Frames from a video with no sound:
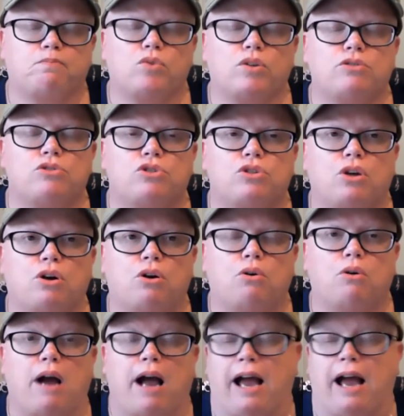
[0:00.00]

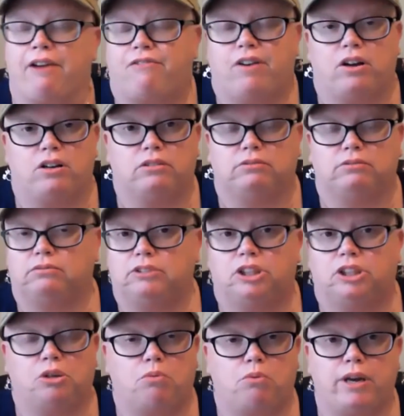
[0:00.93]
So I felt,
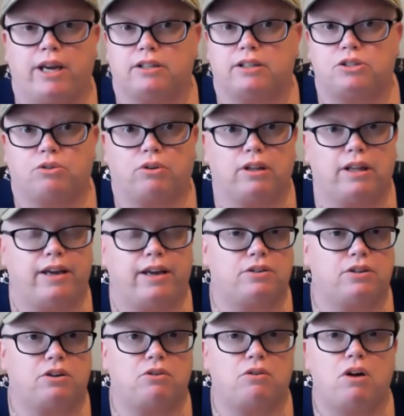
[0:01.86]
you know, we got to
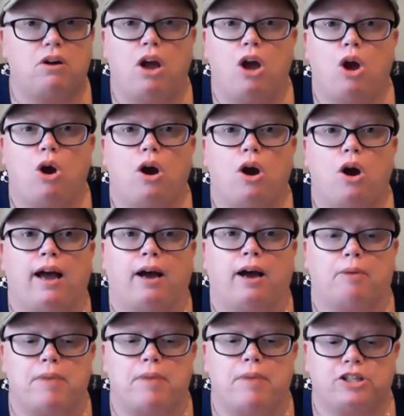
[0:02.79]
Orlando.
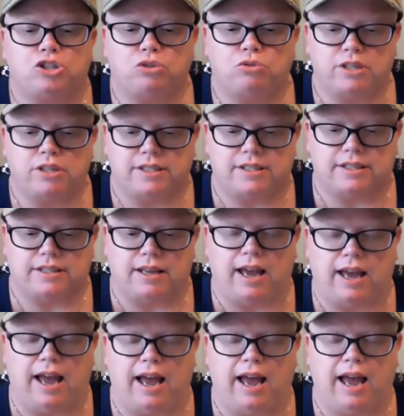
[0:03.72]
As soon
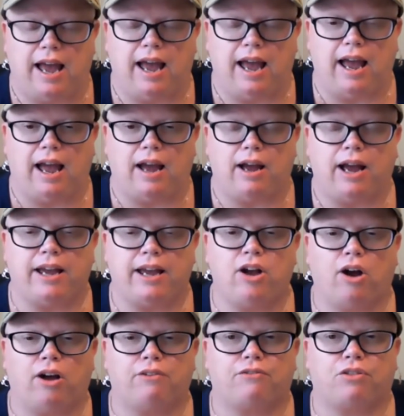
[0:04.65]
as I
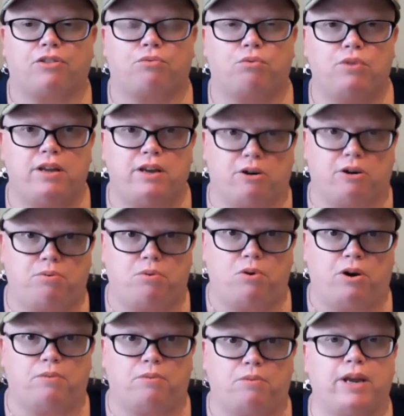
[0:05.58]
got through the
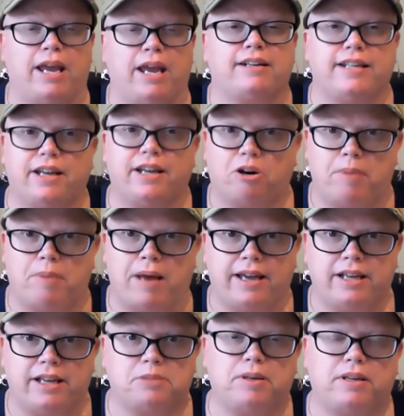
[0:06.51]
airport, we had to get our
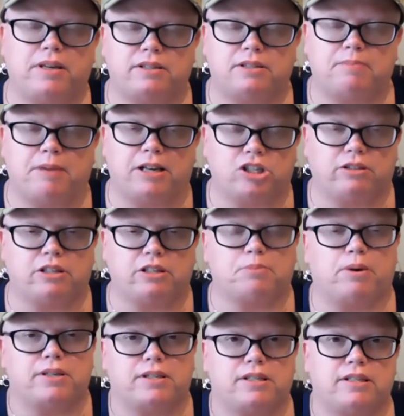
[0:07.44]
bags because Magical
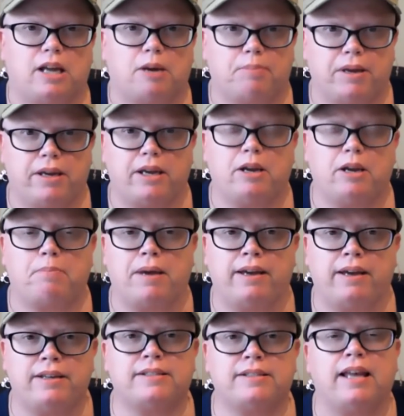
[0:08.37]
Express is not picking up
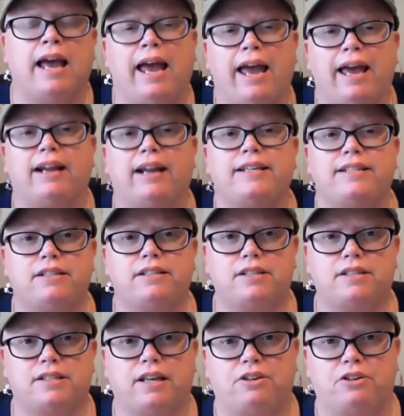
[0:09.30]
bags. And I did
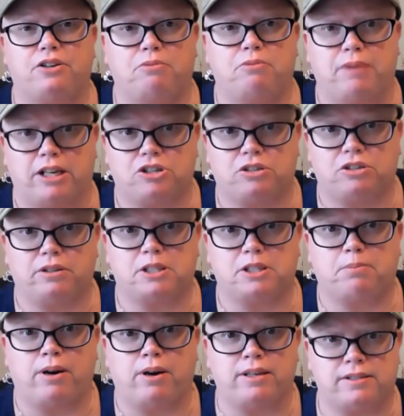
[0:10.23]
decide to do Magical
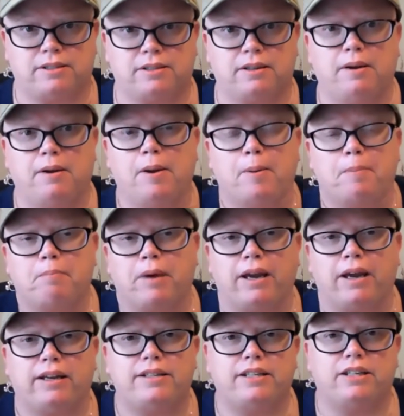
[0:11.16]
Express.
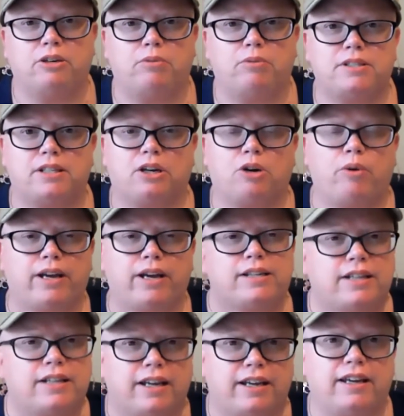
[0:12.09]
My idea was the
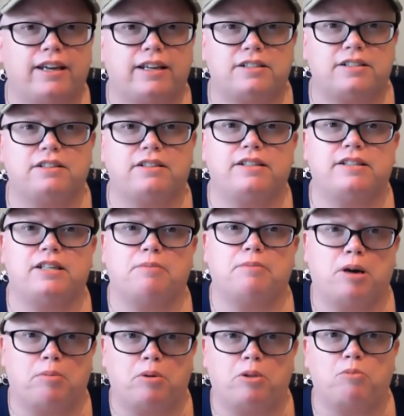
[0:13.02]
quickest I can get to the Disney
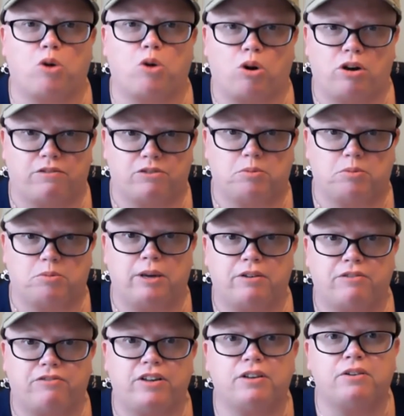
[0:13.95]
bubble, the more comfortable I
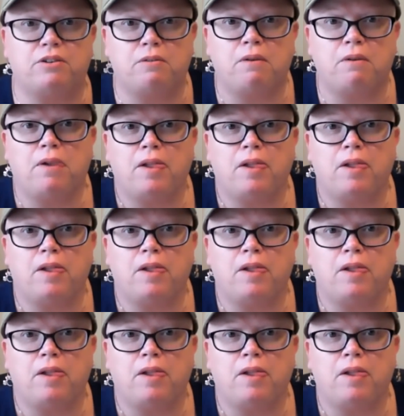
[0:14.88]
would feel.